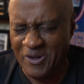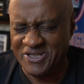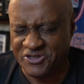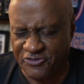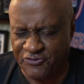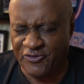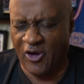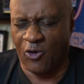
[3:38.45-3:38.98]

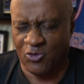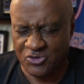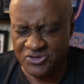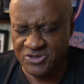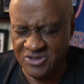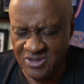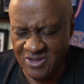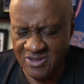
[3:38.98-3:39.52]
felt
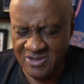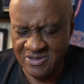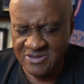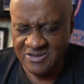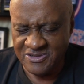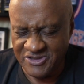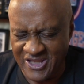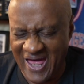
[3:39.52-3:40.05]

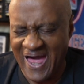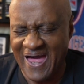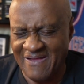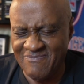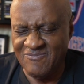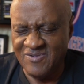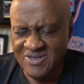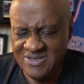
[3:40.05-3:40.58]
that
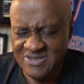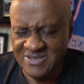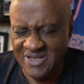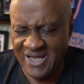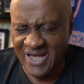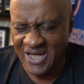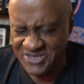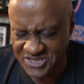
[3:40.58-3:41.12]

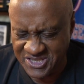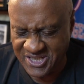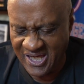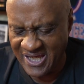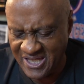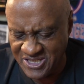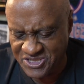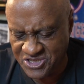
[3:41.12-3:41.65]

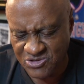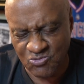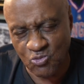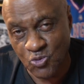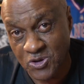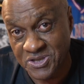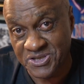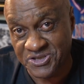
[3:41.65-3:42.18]
education
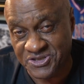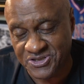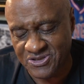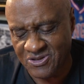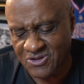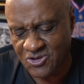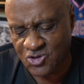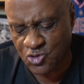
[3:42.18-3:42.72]
was
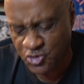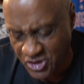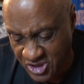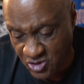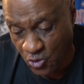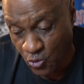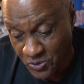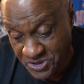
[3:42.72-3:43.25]

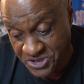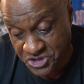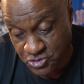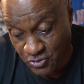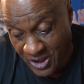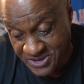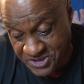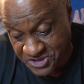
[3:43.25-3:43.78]
critical in this
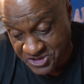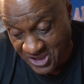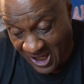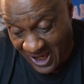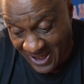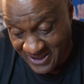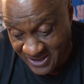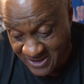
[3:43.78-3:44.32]
great
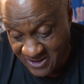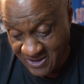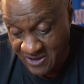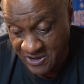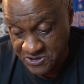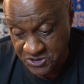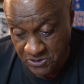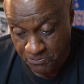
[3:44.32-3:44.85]
society
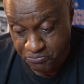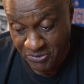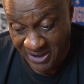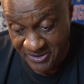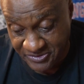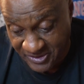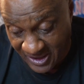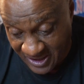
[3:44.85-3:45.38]
to
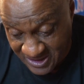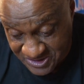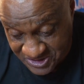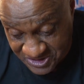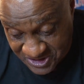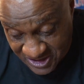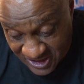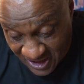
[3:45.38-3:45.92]
bring
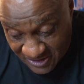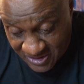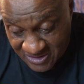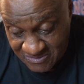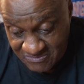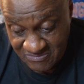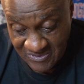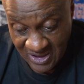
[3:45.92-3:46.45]
things together.
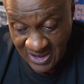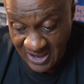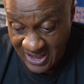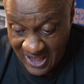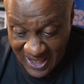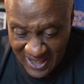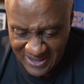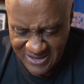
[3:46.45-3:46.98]

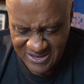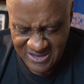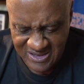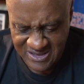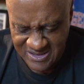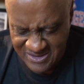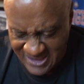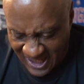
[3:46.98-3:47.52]
And
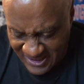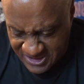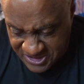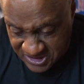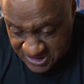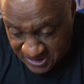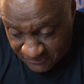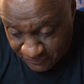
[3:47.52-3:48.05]
in
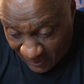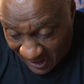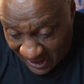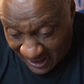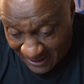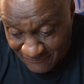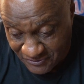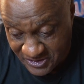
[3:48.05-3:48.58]

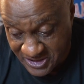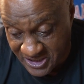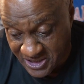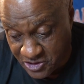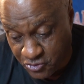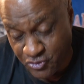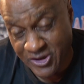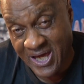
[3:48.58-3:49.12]
1965, he
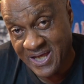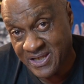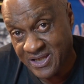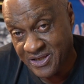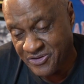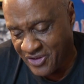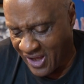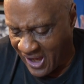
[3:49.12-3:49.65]

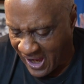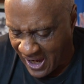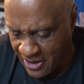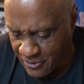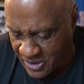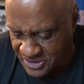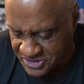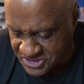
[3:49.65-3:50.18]
created the
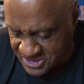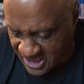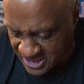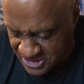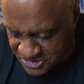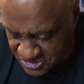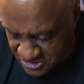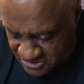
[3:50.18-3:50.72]
Higher
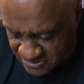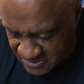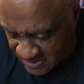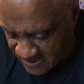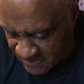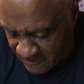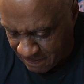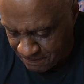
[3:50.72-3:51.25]
Education
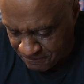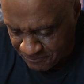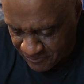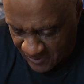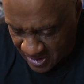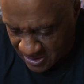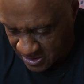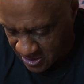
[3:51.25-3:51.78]

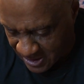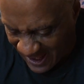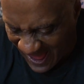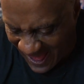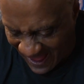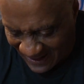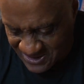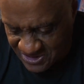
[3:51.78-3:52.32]

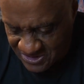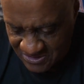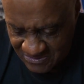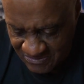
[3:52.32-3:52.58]
Act.